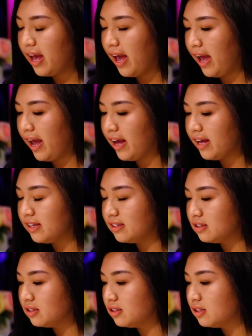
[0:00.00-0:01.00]

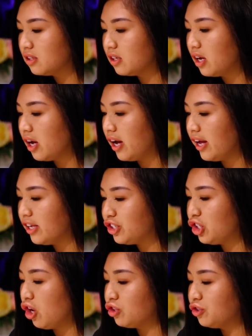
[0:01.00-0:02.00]
and
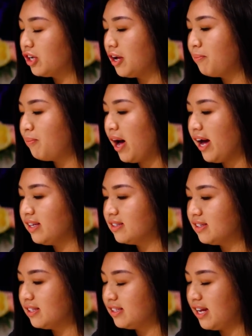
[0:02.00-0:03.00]
she also combines
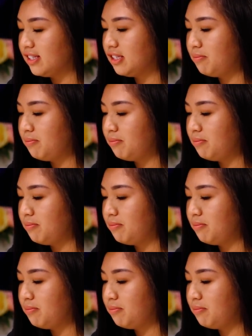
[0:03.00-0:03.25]
the Santa